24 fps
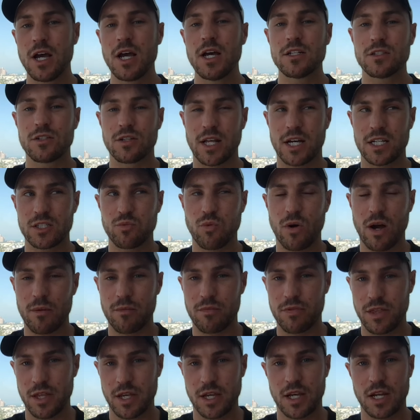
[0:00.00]
So that's what I'm
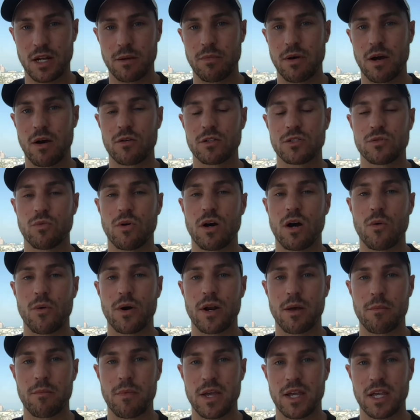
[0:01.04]
thinking about as well when
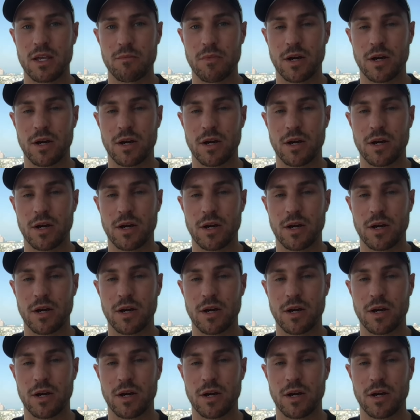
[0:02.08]
I'm making